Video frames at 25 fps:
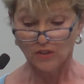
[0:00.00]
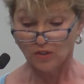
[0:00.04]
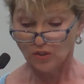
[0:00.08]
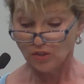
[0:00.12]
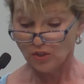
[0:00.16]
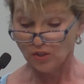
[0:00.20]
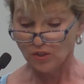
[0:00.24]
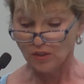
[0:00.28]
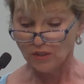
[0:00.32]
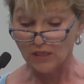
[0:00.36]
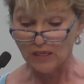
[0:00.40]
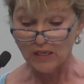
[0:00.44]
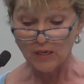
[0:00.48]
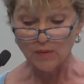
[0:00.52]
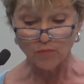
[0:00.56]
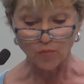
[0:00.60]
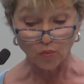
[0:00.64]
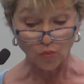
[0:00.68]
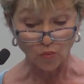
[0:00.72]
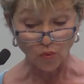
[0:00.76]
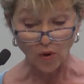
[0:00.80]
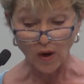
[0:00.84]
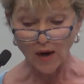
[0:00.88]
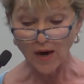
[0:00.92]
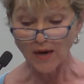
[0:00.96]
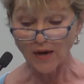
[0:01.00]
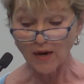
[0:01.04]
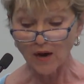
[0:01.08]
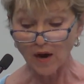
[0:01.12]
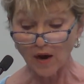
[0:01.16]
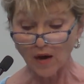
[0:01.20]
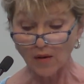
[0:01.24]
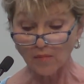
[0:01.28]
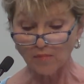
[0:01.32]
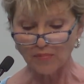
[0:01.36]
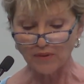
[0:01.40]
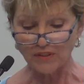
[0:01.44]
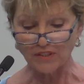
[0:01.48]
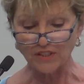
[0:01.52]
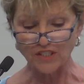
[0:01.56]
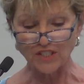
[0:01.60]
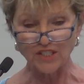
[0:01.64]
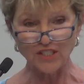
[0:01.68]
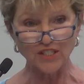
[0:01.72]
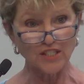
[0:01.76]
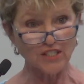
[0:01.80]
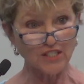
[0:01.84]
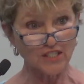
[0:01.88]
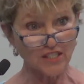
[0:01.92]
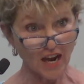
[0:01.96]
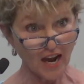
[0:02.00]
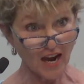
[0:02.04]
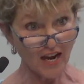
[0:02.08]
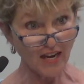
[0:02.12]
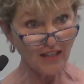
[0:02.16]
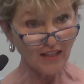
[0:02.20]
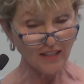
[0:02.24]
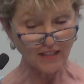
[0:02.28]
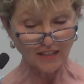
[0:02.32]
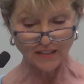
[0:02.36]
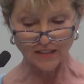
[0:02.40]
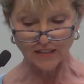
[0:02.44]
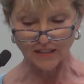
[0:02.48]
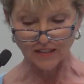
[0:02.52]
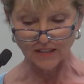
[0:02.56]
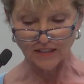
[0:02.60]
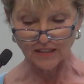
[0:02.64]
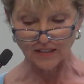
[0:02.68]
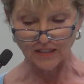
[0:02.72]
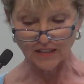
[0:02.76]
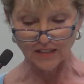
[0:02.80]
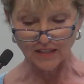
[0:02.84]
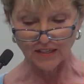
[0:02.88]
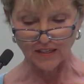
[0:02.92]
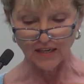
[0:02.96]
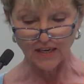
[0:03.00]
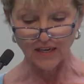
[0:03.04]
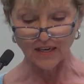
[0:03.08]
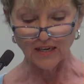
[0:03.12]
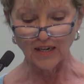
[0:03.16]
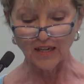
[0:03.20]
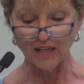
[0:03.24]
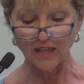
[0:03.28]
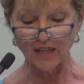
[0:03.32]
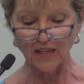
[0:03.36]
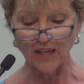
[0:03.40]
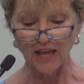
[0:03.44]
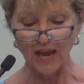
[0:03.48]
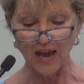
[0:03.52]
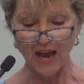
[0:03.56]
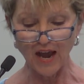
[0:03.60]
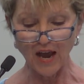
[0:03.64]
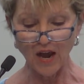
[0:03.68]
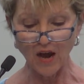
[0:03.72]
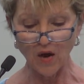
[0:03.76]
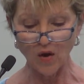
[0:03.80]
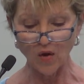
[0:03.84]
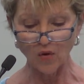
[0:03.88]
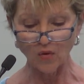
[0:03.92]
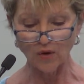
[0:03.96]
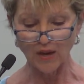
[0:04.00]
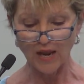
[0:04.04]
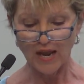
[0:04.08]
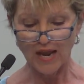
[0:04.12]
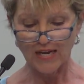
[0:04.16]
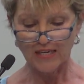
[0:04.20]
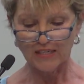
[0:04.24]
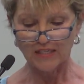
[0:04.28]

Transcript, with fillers: to keep right on, but silently and aloud,